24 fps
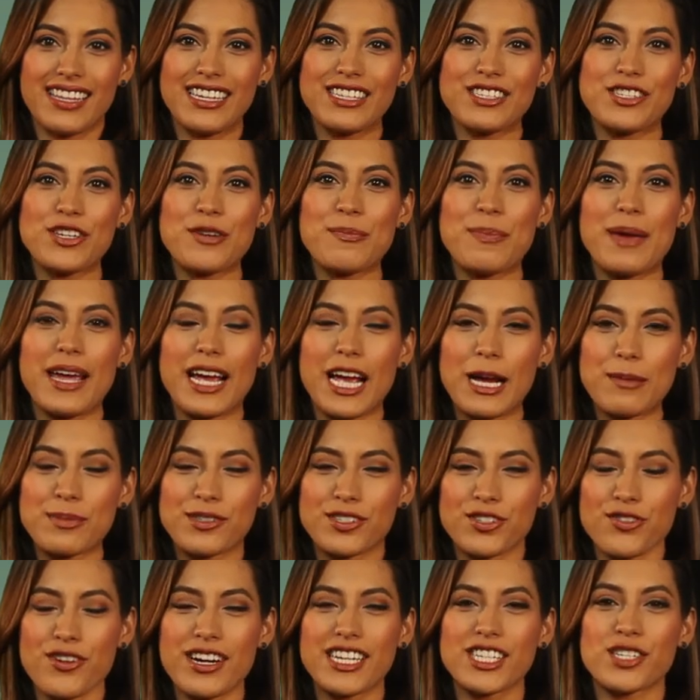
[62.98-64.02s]
These new
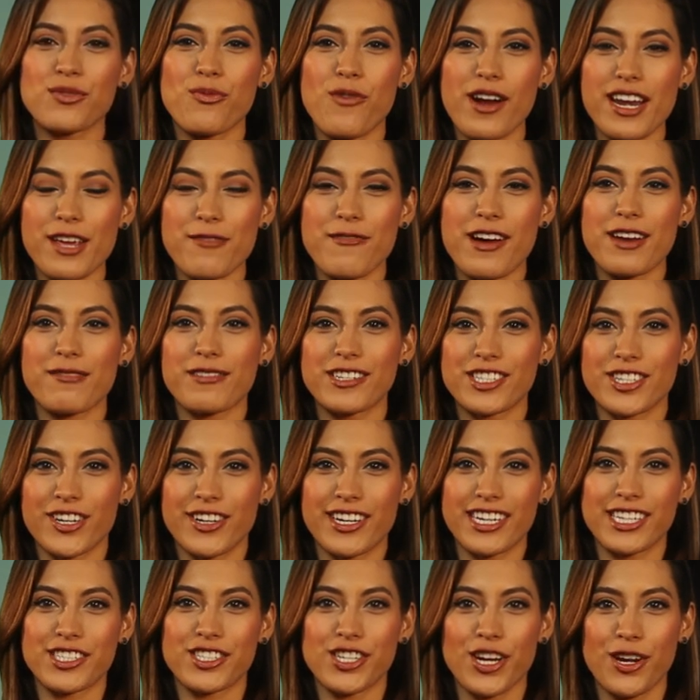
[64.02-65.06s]
pickups join twenty-one
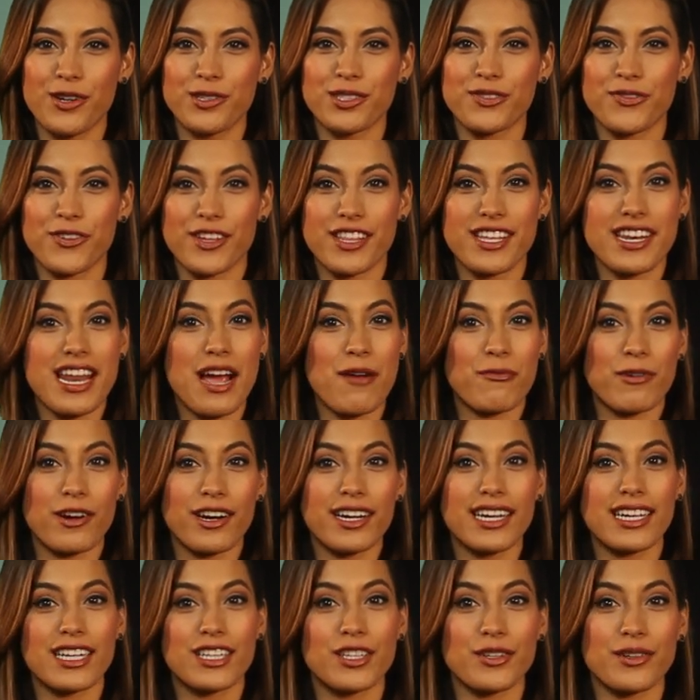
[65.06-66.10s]
returning shows for the
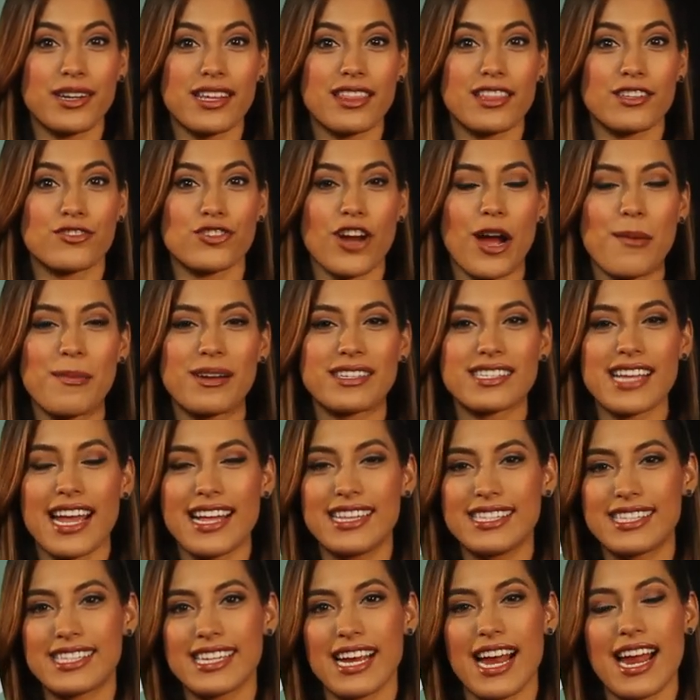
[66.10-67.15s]
network, including the dramas
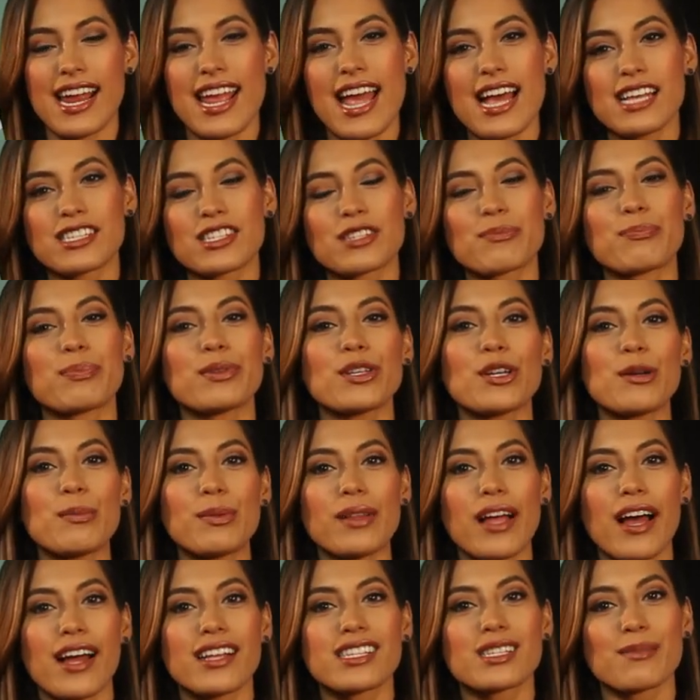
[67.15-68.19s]
N C I S, Blue
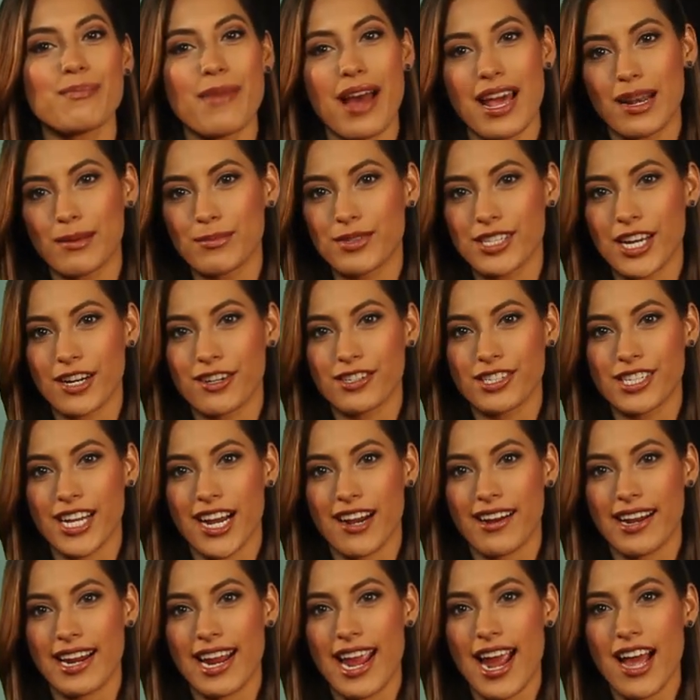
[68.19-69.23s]
Bloods, Madam
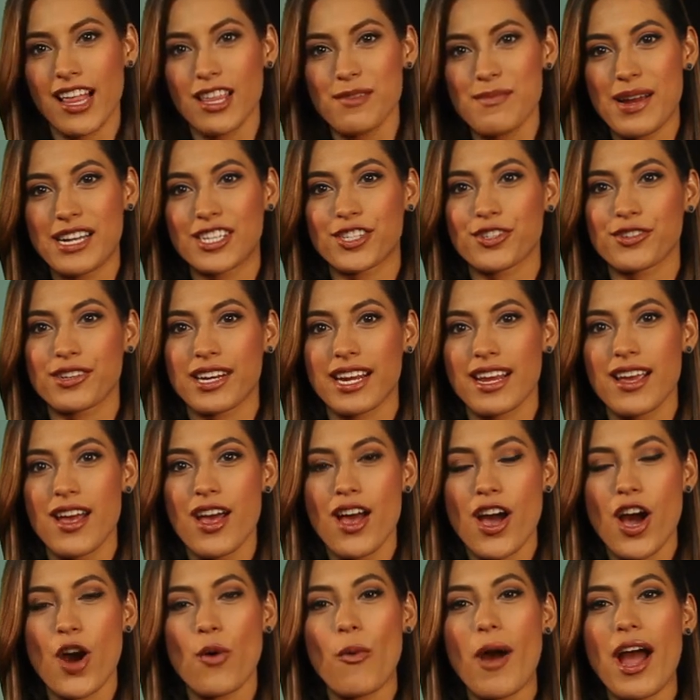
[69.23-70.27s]
Secretary, Elementary,
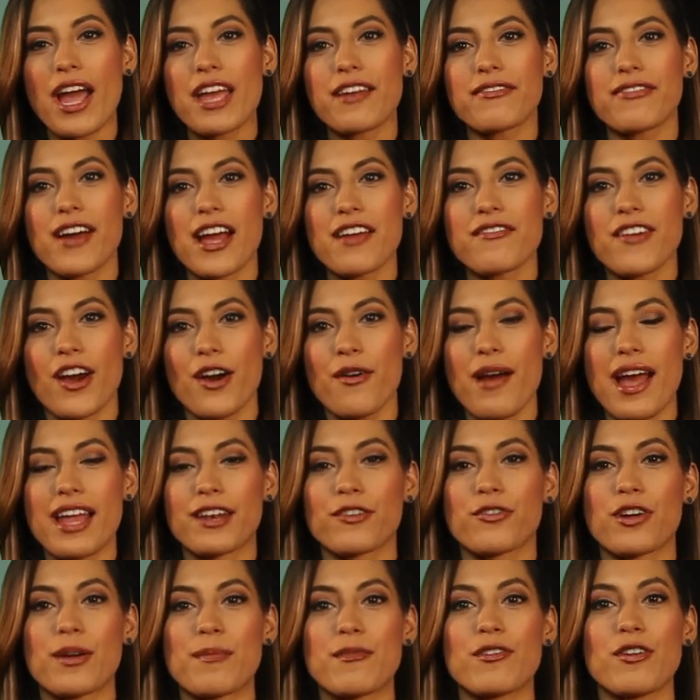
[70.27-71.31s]
Hawaii Five-O,
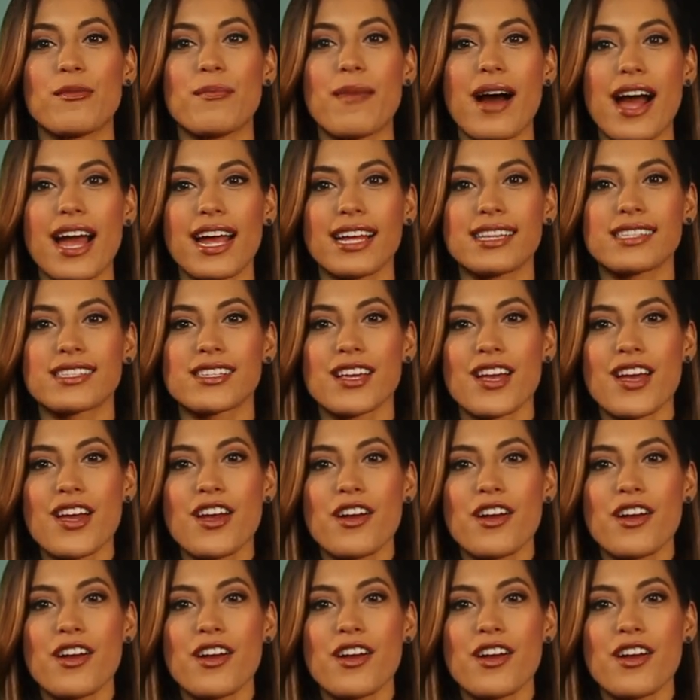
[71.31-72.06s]
and Criminal Minds.